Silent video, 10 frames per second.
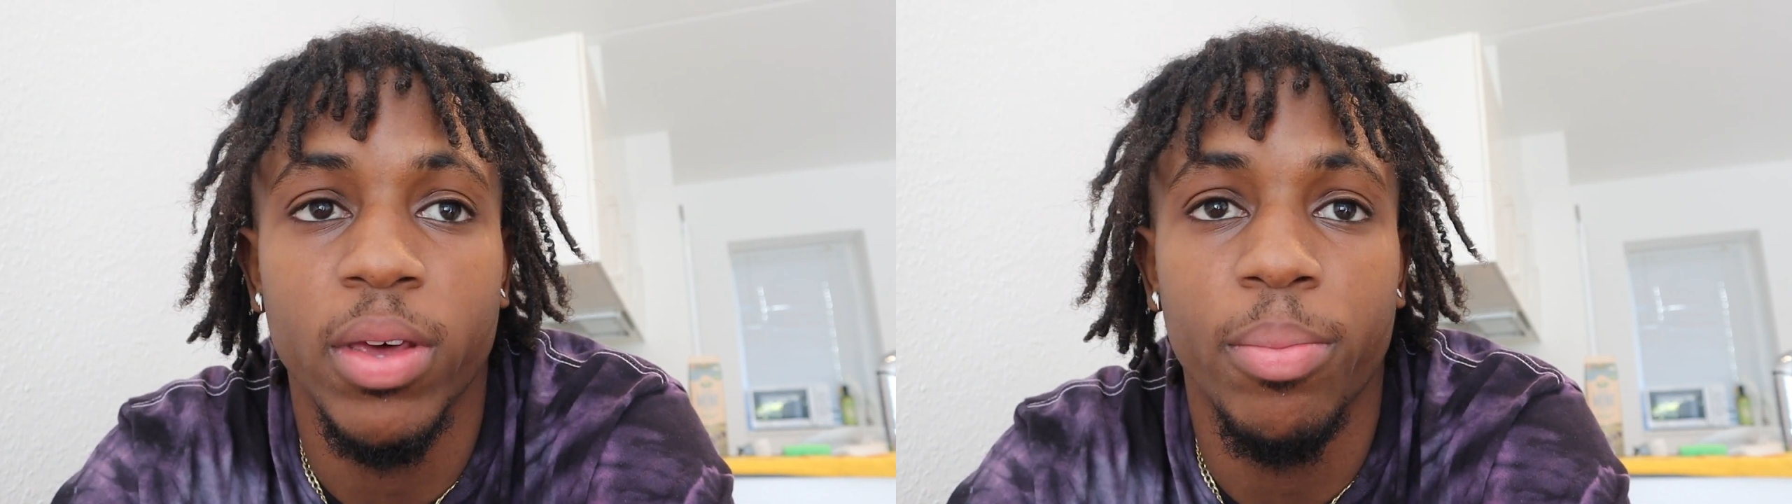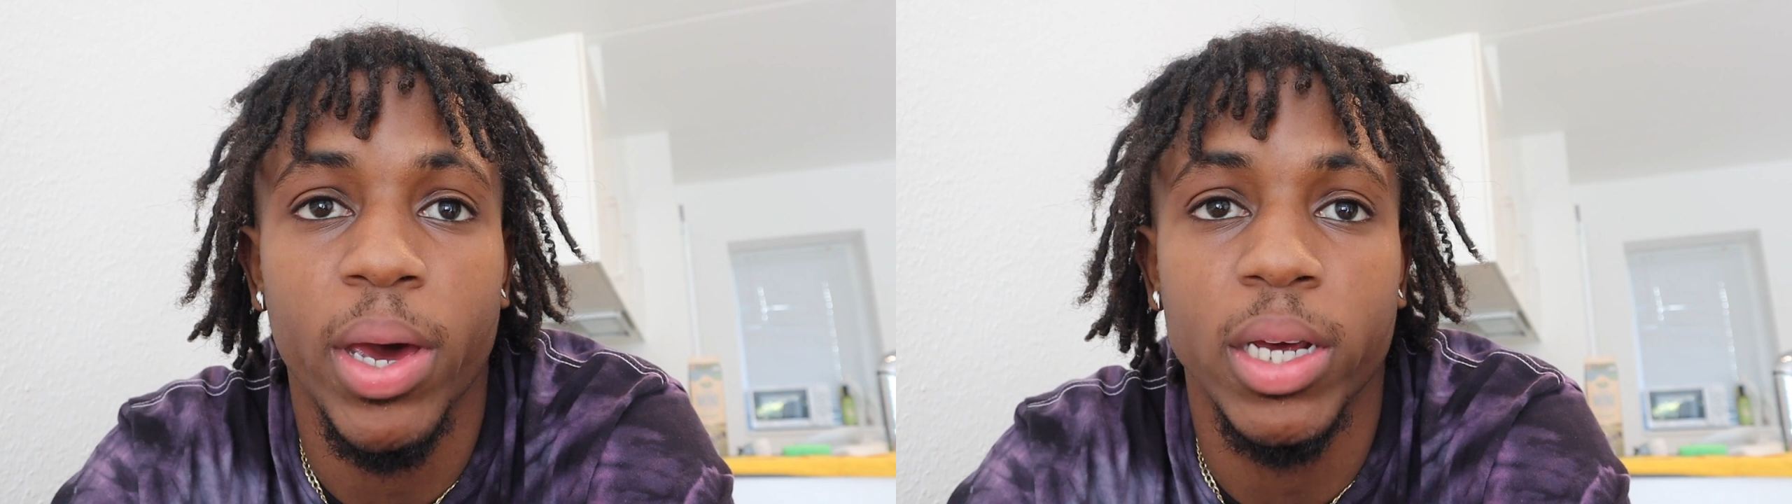
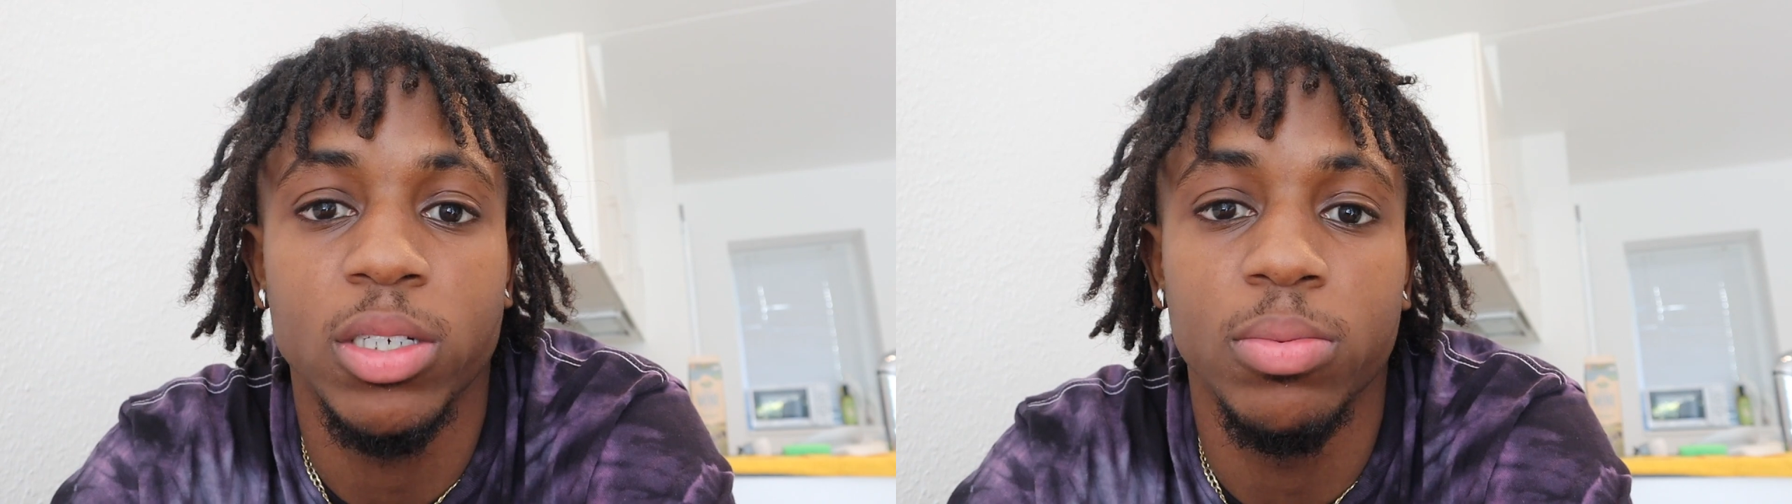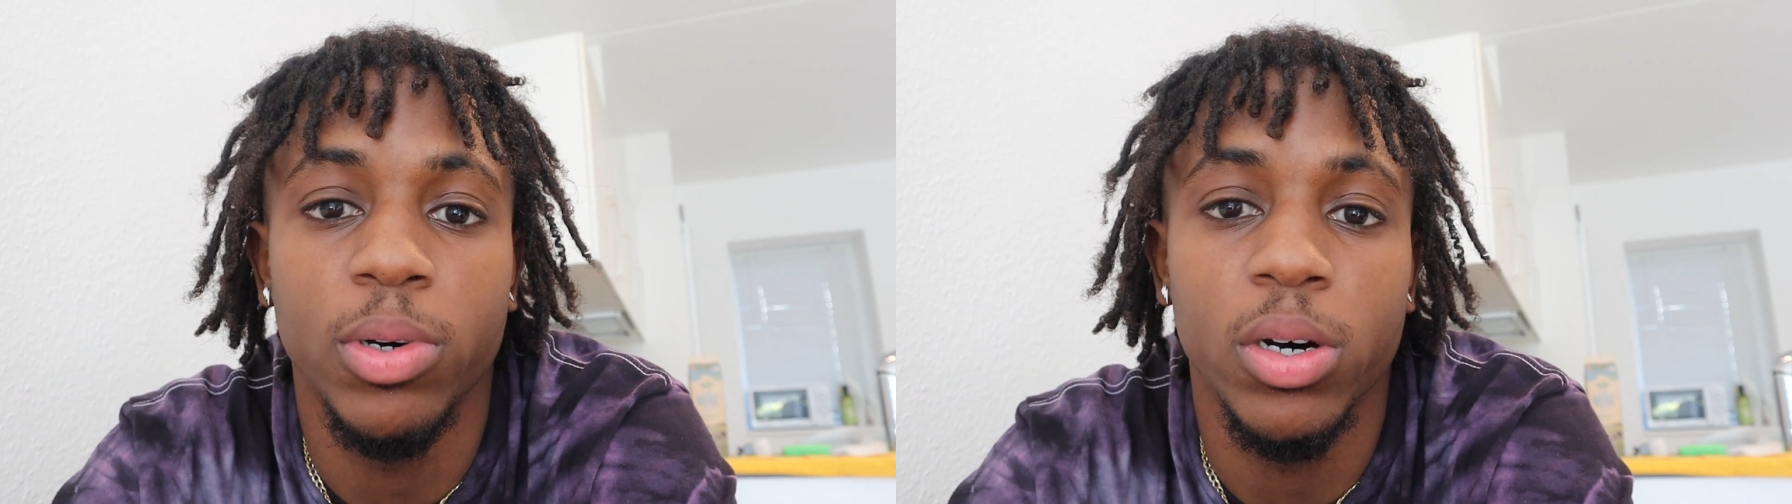that
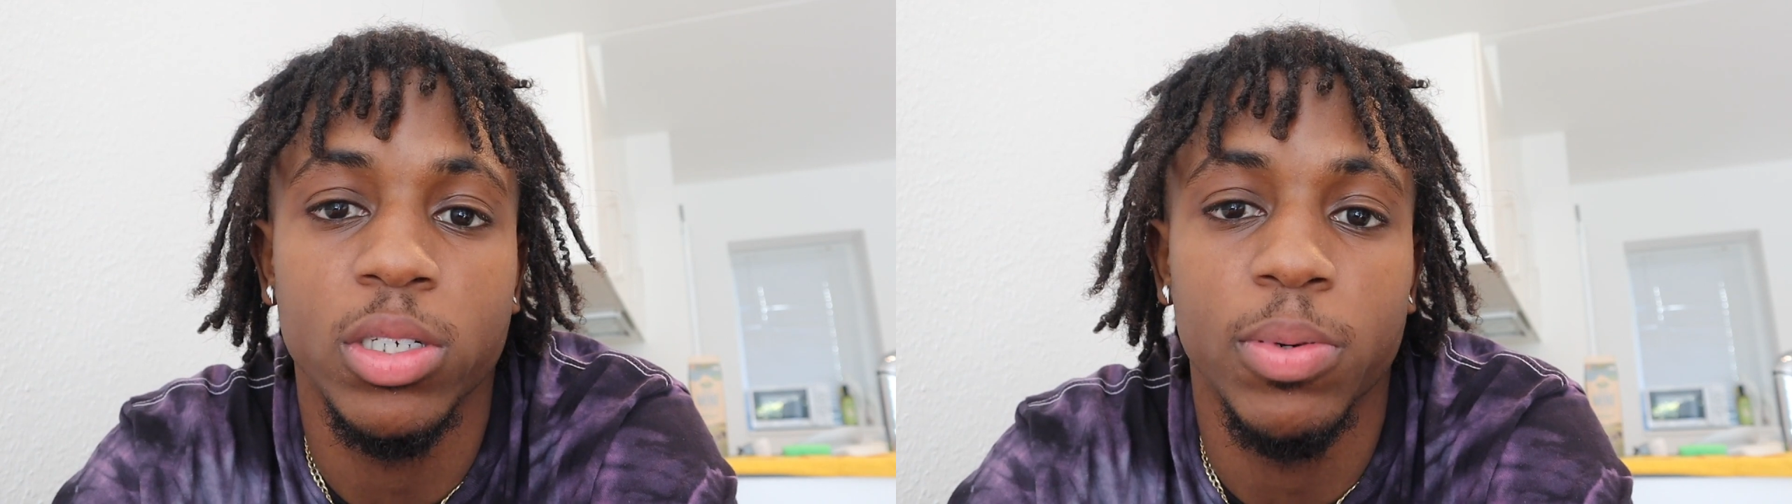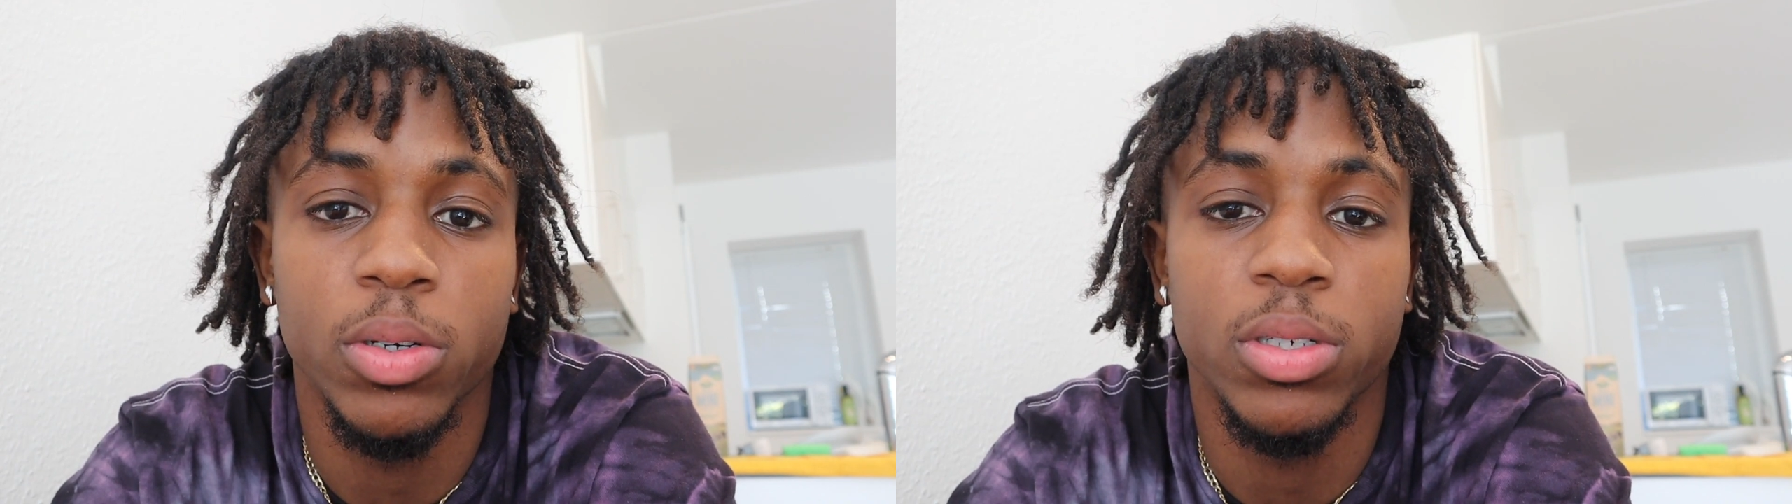basketball is
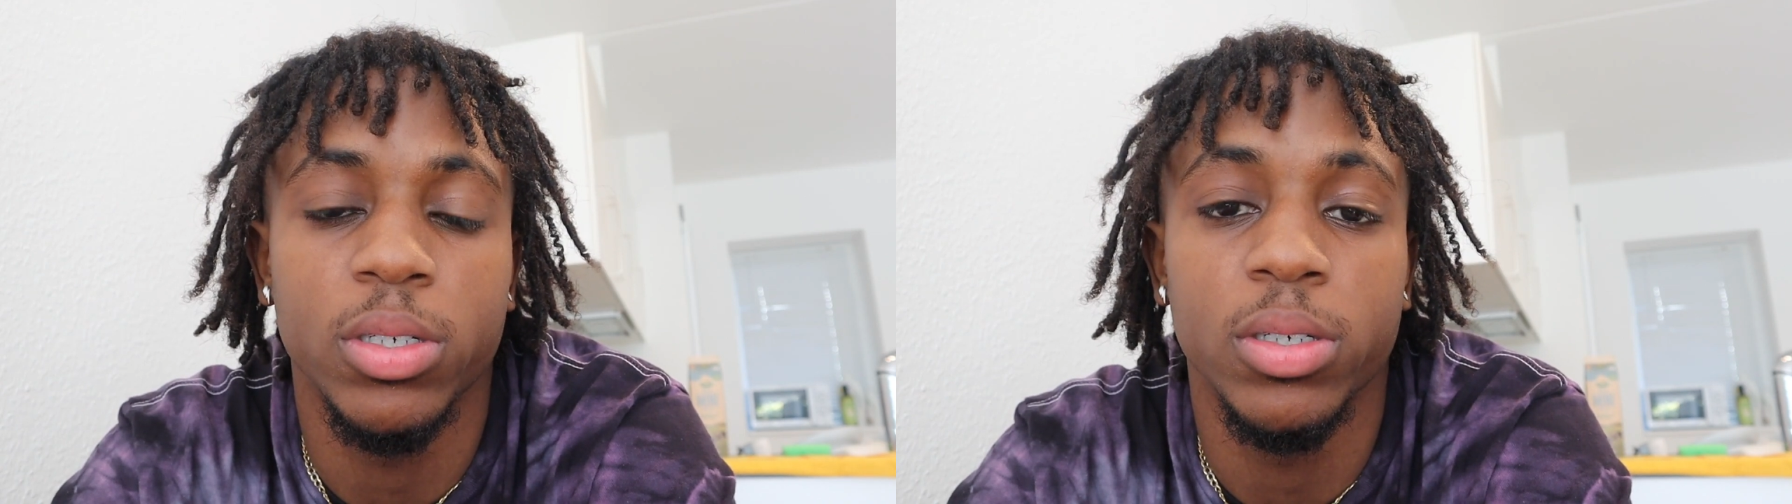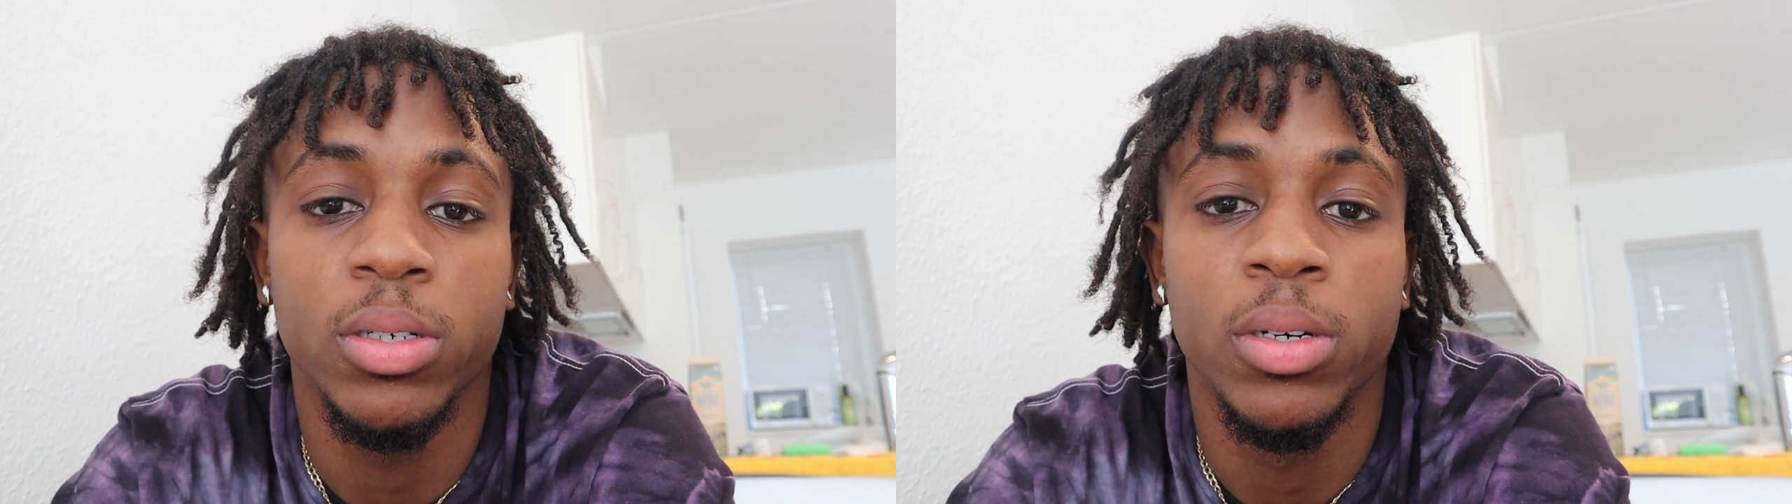supposed
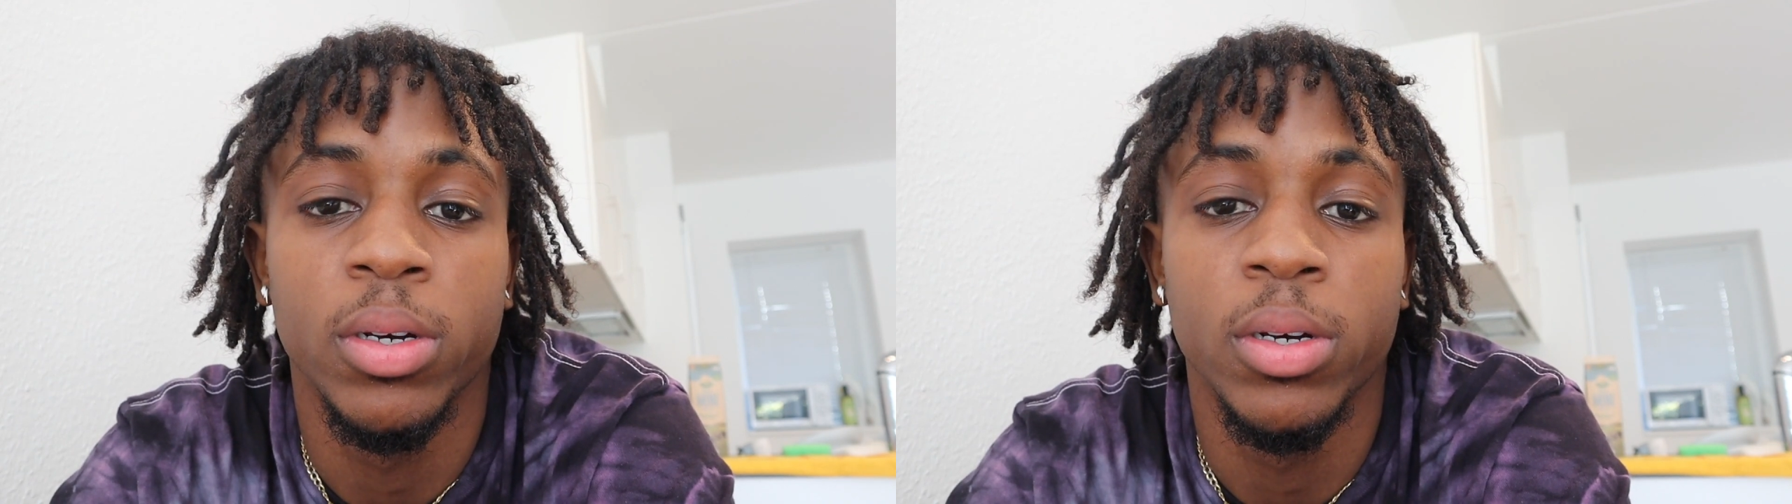to